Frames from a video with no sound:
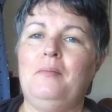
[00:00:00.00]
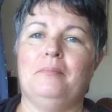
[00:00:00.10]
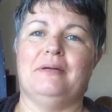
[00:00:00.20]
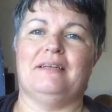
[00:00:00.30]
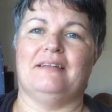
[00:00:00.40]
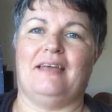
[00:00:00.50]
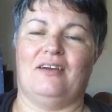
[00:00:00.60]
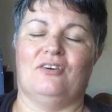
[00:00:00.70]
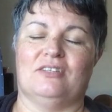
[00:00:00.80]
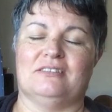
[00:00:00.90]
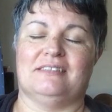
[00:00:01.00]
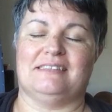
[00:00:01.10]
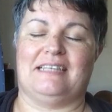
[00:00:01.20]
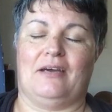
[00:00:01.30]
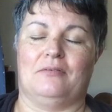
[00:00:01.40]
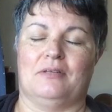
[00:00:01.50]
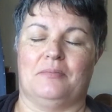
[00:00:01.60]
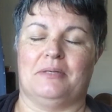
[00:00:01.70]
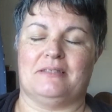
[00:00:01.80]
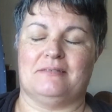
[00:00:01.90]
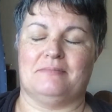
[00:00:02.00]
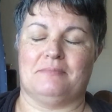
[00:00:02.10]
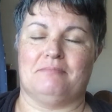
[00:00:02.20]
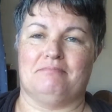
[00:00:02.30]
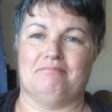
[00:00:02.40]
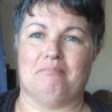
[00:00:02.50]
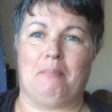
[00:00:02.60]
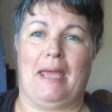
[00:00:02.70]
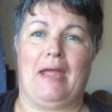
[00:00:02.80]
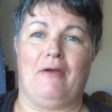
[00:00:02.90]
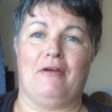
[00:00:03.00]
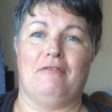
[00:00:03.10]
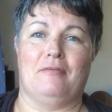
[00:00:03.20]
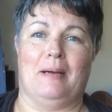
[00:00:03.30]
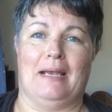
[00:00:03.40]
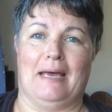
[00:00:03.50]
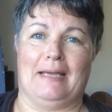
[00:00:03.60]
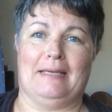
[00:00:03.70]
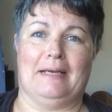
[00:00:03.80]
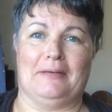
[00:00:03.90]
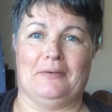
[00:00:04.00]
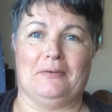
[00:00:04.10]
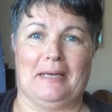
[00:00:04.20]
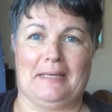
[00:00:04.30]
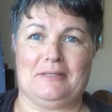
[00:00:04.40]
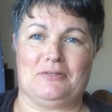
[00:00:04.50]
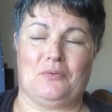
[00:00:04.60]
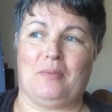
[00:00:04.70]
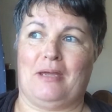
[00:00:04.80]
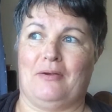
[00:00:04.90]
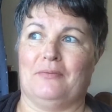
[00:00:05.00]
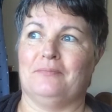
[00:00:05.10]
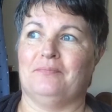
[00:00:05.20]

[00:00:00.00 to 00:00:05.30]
But that garden is now a bit bare for my liking. I don't like it so bare,